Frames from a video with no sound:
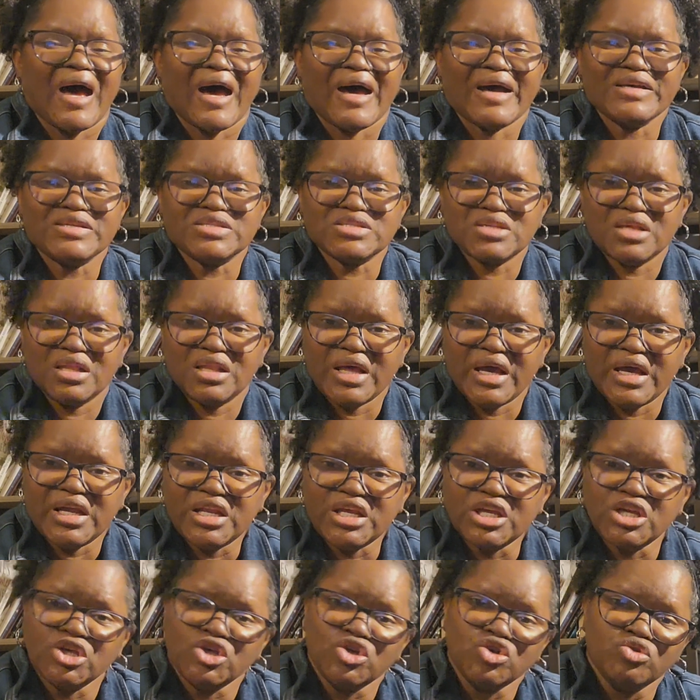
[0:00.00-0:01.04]

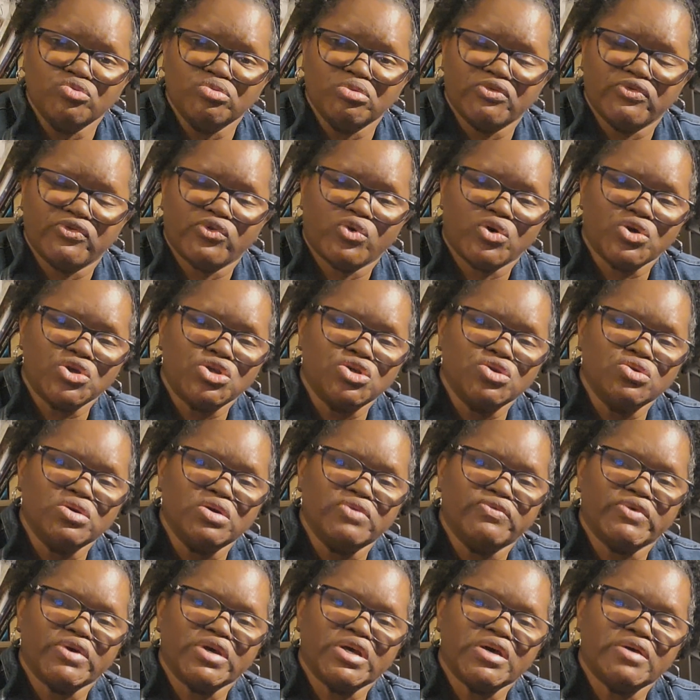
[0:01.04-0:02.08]
isolating you before
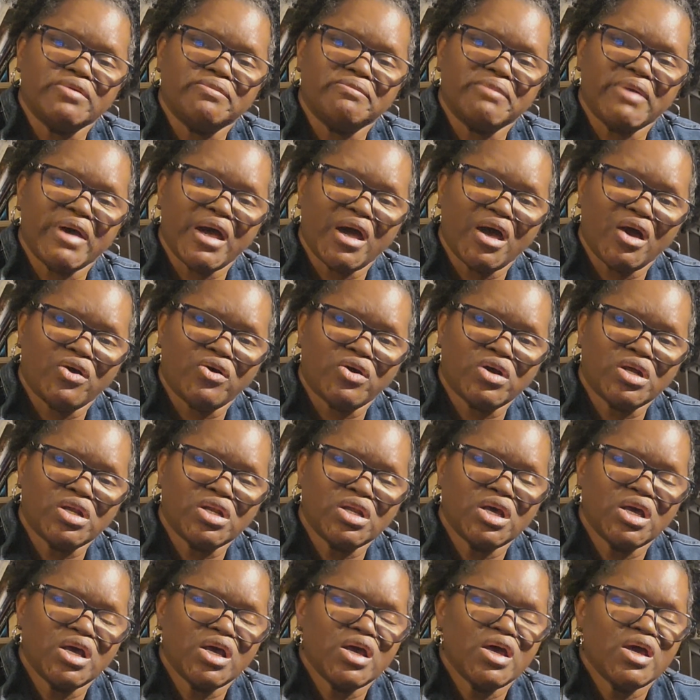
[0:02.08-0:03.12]
you even get
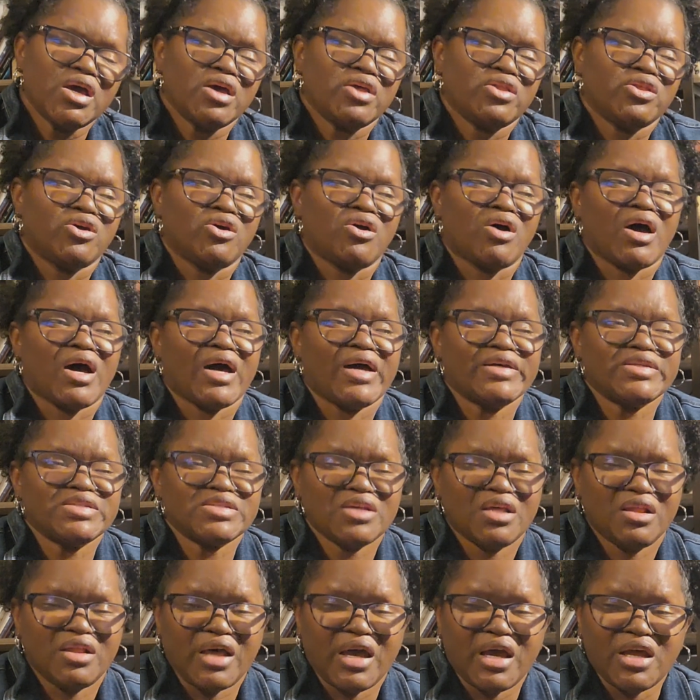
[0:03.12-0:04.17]
married, they're
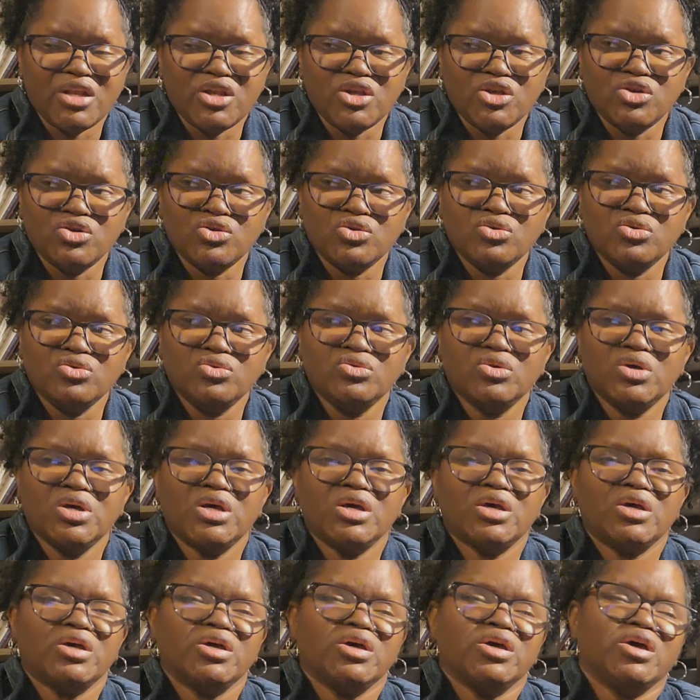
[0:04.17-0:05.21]
isolating you,
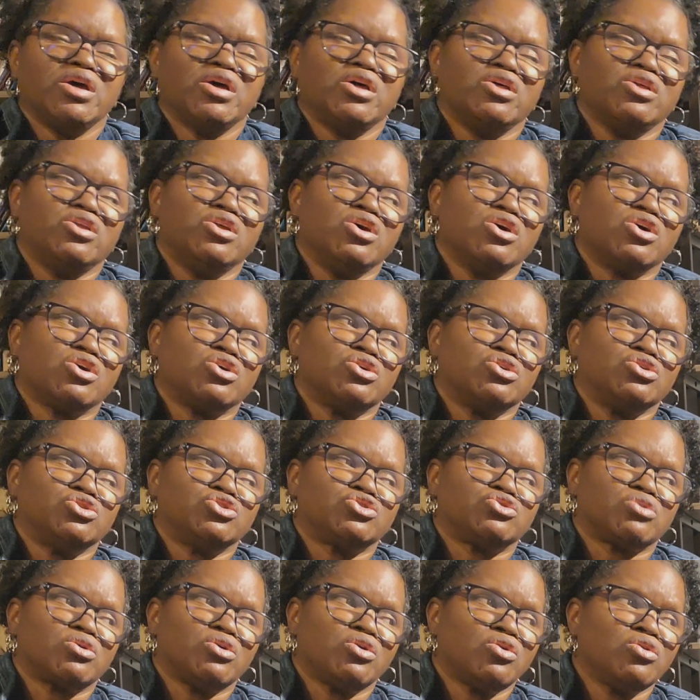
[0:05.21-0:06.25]
they're
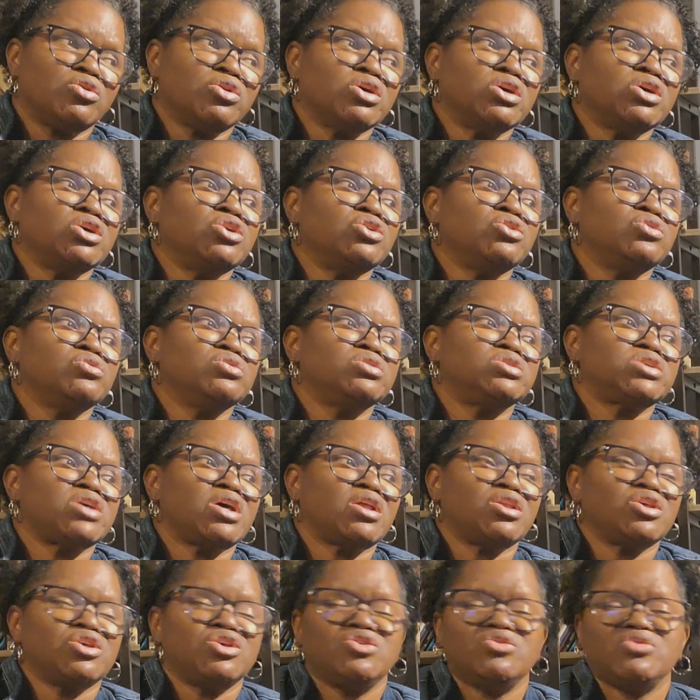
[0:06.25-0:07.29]
controlling you,
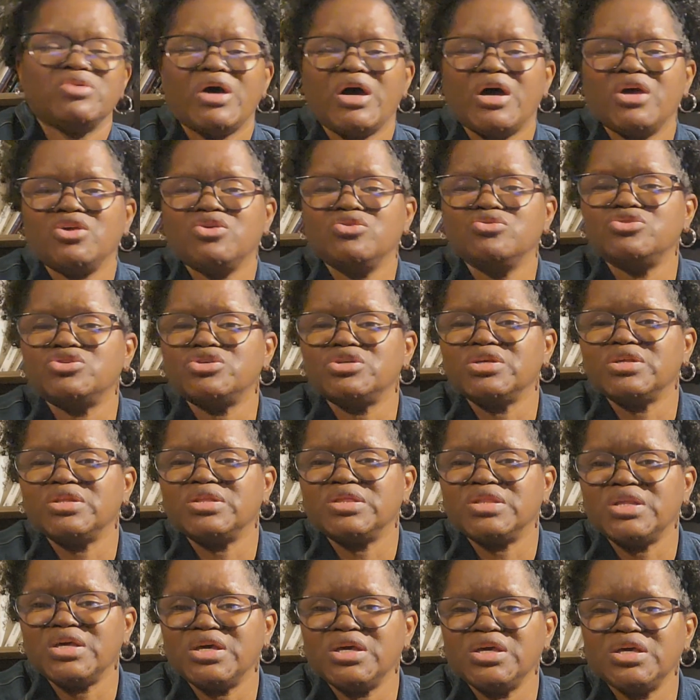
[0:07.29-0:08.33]
telling you how you
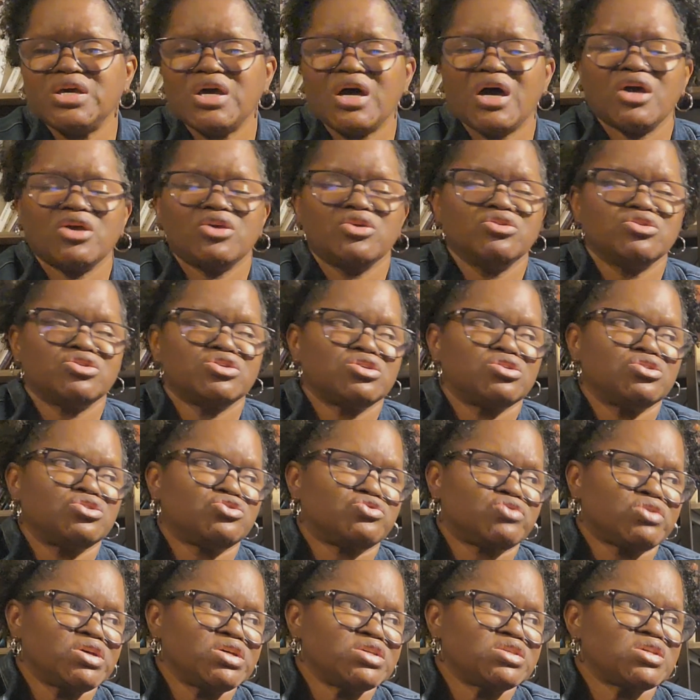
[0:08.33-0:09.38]
should think, how you should
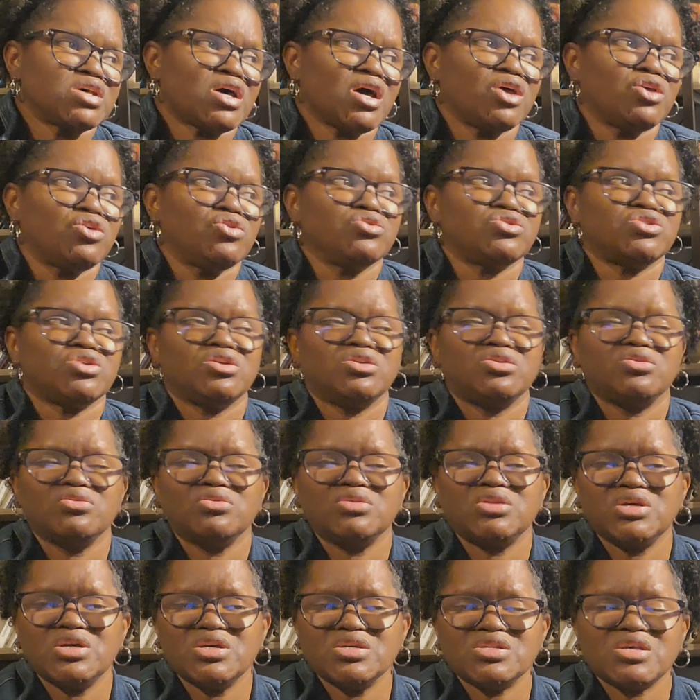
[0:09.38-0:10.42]
dress, how you should
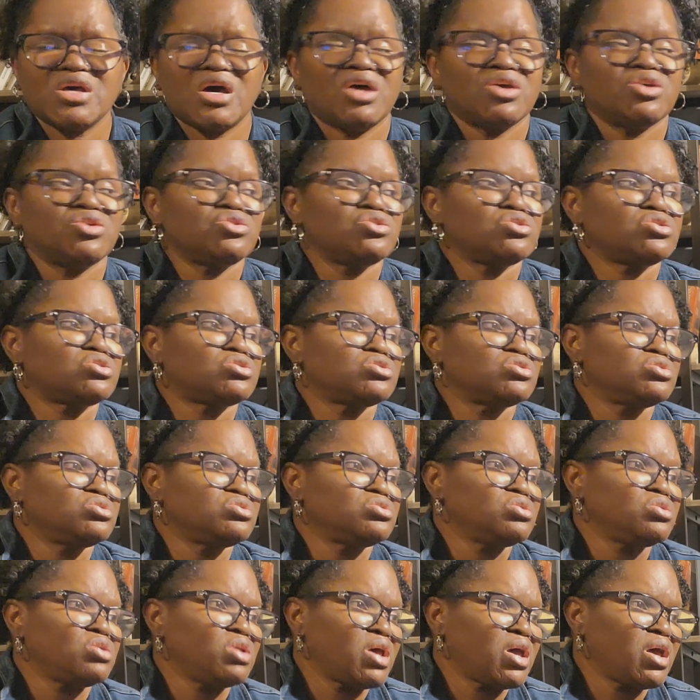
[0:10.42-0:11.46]
do this, how you should
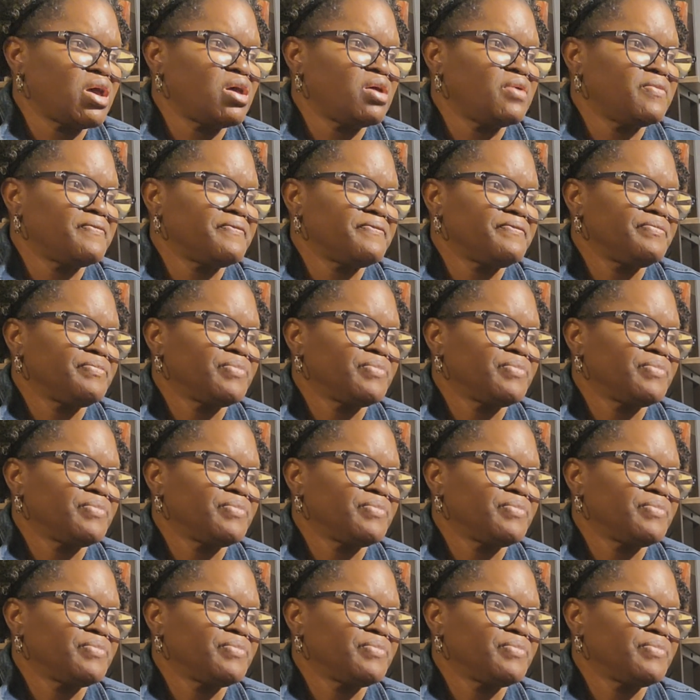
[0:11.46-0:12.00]
do that.